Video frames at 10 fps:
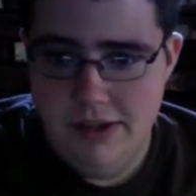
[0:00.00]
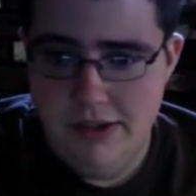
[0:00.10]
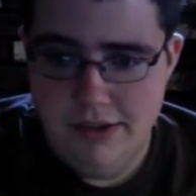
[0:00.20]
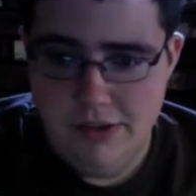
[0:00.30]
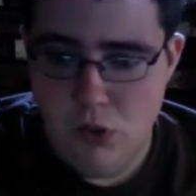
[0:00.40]

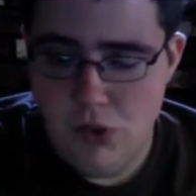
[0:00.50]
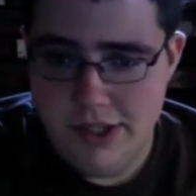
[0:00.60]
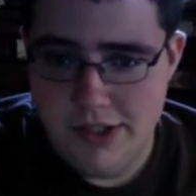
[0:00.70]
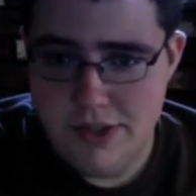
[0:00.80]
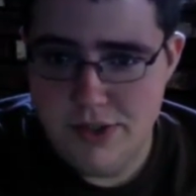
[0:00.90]
hold on
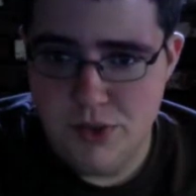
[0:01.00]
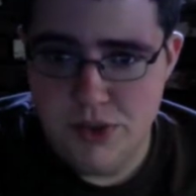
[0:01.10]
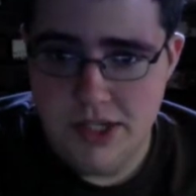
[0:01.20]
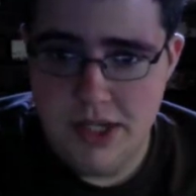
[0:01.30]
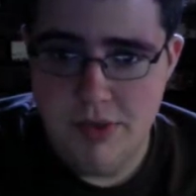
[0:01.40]
to the
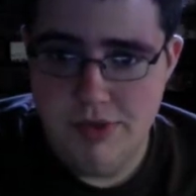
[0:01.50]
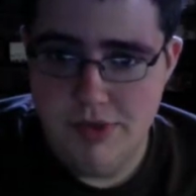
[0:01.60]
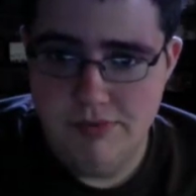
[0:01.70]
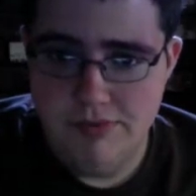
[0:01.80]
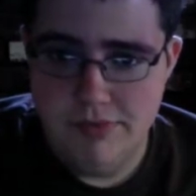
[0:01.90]
sword, keep it
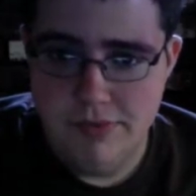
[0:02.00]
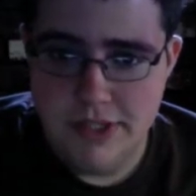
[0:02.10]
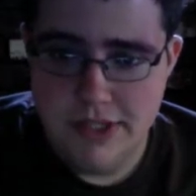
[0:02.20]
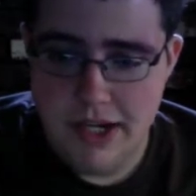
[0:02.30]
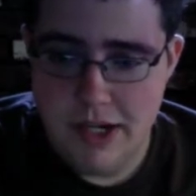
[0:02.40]
from
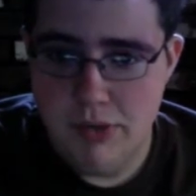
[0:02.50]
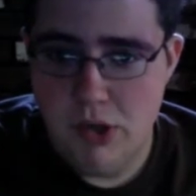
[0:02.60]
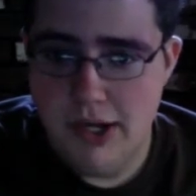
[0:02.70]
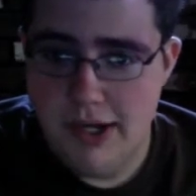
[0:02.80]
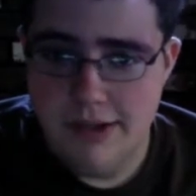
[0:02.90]
this guy
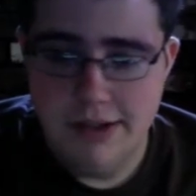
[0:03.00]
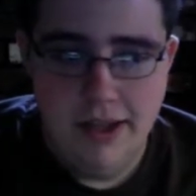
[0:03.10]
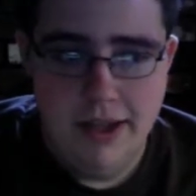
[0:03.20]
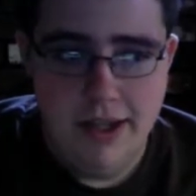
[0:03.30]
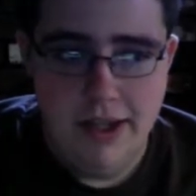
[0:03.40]
Bohan,
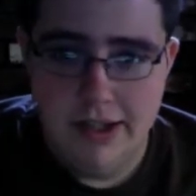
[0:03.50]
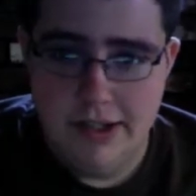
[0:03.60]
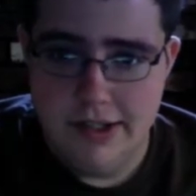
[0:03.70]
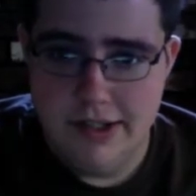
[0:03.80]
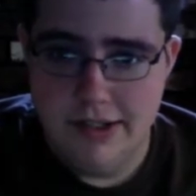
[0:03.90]

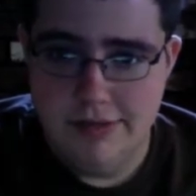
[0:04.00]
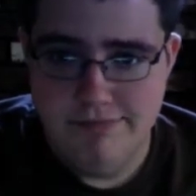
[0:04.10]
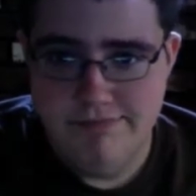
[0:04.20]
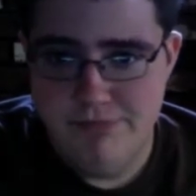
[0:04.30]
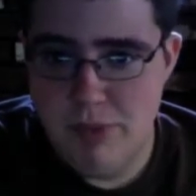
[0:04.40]
and
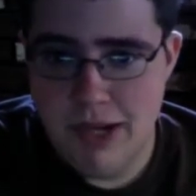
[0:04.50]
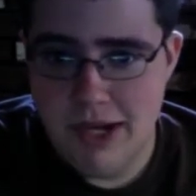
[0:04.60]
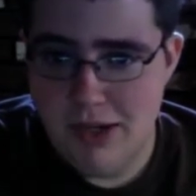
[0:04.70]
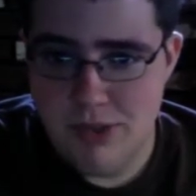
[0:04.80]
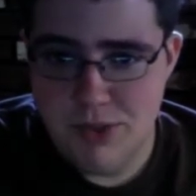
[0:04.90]
you
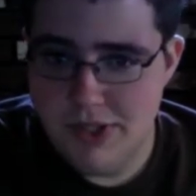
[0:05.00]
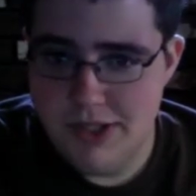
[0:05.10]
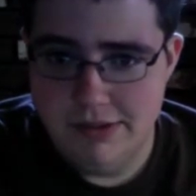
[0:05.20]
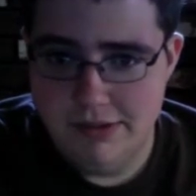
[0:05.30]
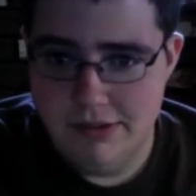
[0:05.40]
battle
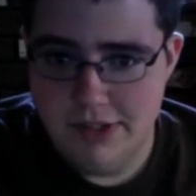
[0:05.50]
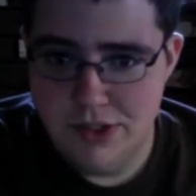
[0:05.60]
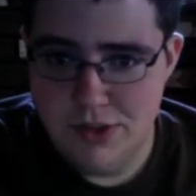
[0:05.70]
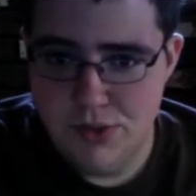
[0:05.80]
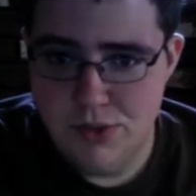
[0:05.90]
between the
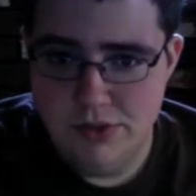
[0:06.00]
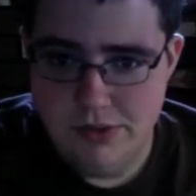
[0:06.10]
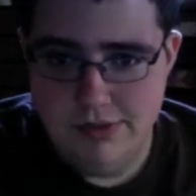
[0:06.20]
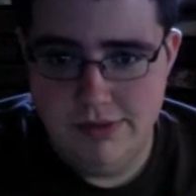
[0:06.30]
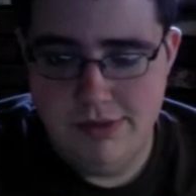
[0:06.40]
two
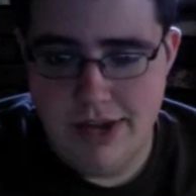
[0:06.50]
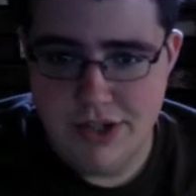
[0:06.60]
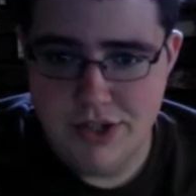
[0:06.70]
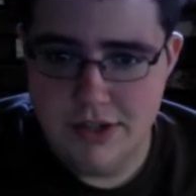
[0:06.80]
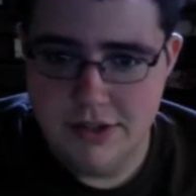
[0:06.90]

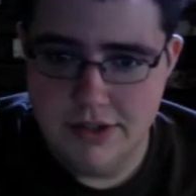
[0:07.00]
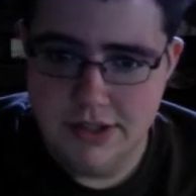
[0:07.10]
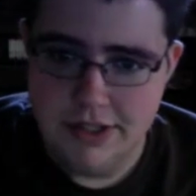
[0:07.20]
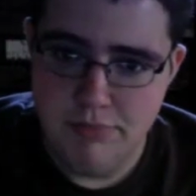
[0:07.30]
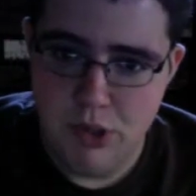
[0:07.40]
factions,
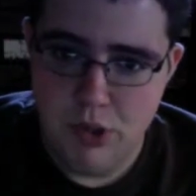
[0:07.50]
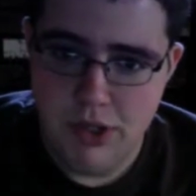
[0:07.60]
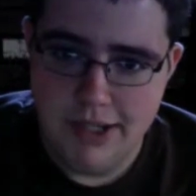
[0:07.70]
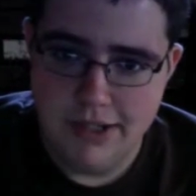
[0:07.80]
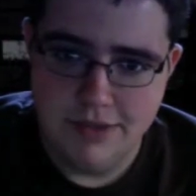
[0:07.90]

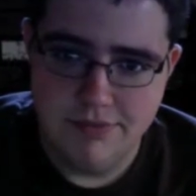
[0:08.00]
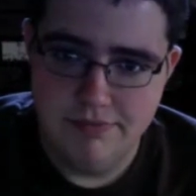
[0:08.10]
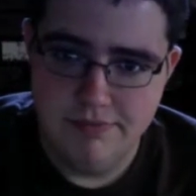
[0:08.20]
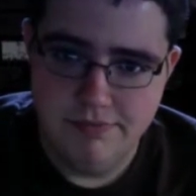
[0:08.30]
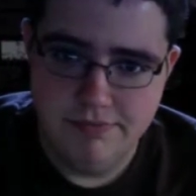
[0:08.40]
Bohan's
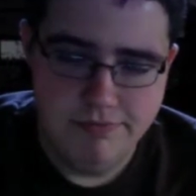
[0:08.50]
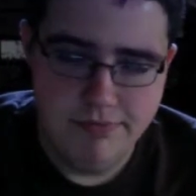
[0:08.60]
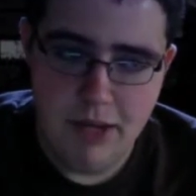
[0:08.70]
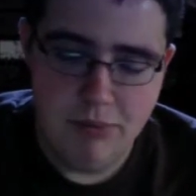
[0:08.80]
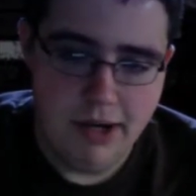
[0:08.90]

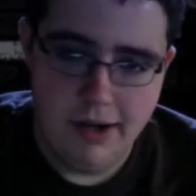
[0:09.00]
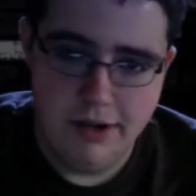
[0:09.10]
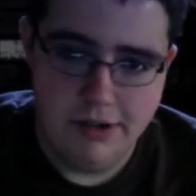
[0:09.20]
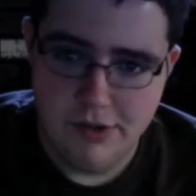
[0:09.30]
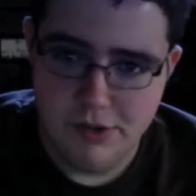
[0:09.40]

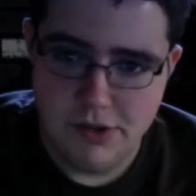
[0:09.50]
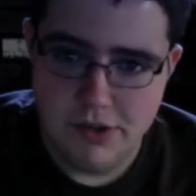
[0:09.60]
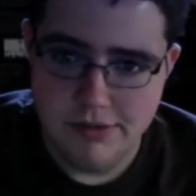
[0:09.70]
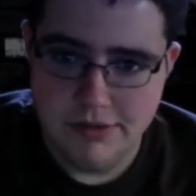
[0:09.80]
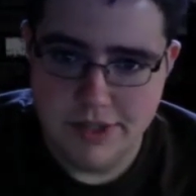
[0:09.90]
empire
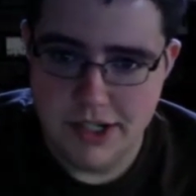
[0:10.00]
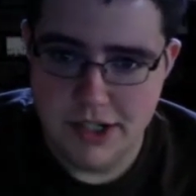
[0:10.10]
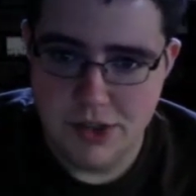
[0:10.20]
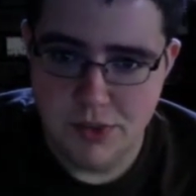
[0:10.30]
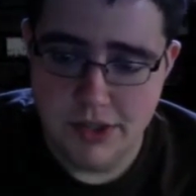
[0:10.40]
or
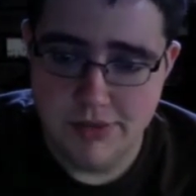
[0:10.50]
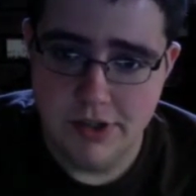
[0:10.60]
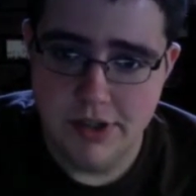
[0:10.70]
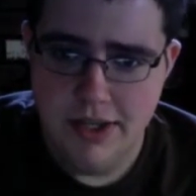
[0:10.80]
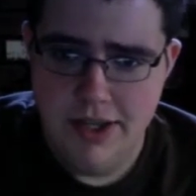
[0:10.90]
city or
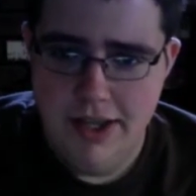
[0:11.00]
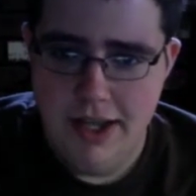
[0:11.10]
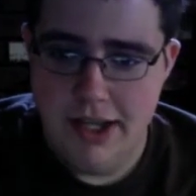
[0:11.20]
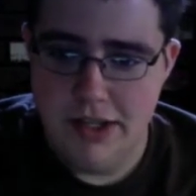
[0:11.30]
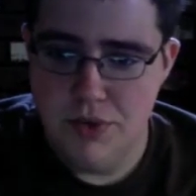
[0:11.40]
whatever,
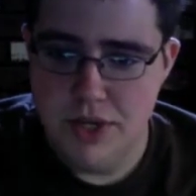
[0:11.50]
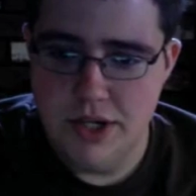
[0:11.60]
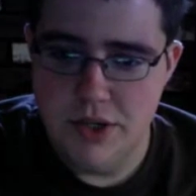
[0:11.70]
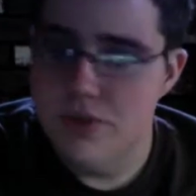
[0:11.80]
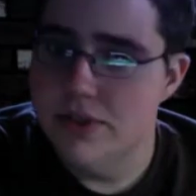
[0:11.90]
and
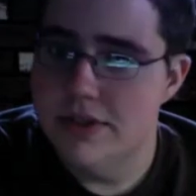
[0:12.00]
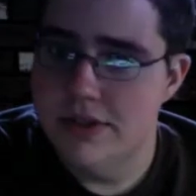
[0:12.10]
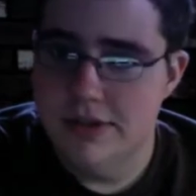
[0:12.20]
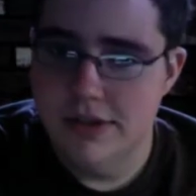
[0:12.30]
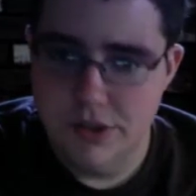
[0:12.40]
Noriko's
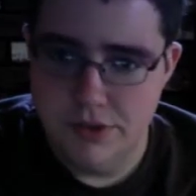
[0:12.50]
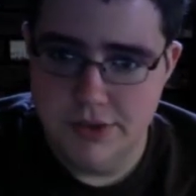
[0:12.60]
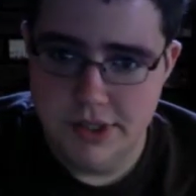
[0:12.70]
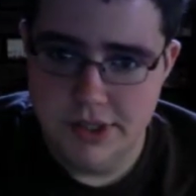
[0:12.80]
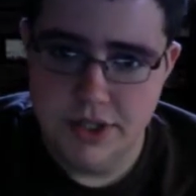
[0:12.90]
little
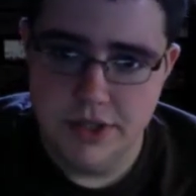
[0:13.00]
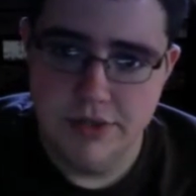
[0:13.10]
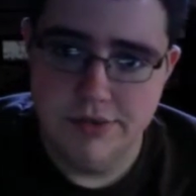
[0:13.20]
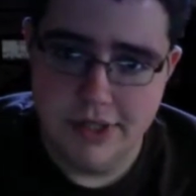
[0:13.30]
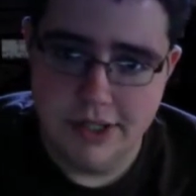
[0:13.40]
village
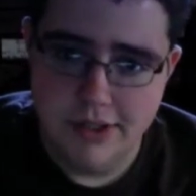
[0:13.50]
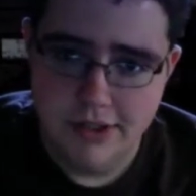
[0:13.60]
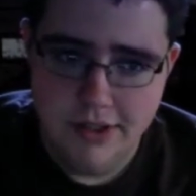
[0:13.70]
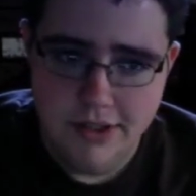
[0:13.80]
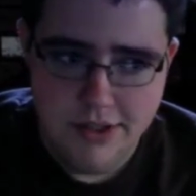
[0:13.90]
of
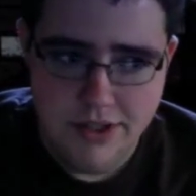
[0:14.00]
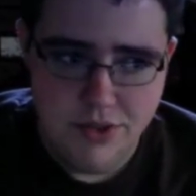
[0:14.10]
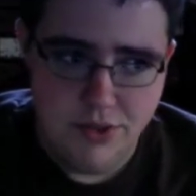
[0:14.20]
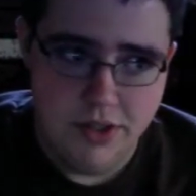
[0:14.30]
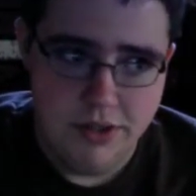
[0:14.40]

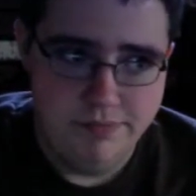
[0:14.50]
sort of